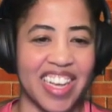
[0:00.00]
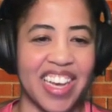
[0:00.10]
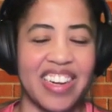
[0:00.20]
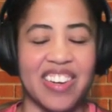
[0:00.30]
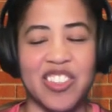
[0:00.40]

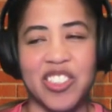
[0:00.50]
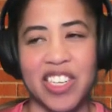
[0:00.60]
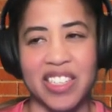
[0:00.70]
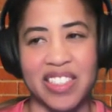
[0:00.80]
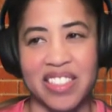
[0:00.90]
I know, I'm
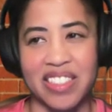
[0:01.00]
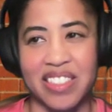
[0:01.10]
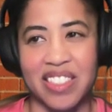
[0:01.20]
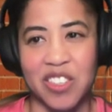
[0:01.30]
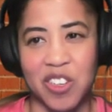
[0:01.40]
trying to
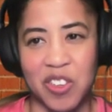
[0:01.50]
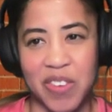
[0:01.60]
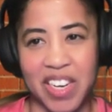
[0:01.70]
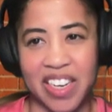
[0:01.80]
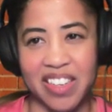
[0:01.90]
control
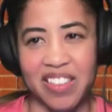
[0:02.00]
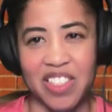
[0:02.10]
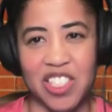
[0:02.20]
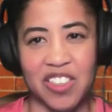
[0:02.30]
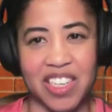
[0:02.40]
my
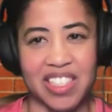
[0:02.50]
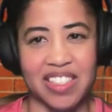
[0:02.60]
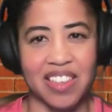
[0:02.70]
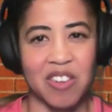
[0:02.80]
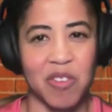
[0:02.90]
stress
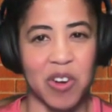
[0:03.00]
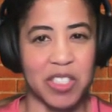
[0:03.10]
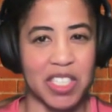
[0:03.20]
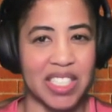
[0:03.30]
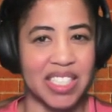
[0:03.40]
and
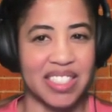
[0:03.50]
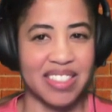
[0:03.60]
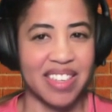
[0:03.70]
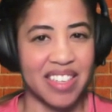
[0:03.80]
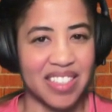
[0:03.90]
emotions and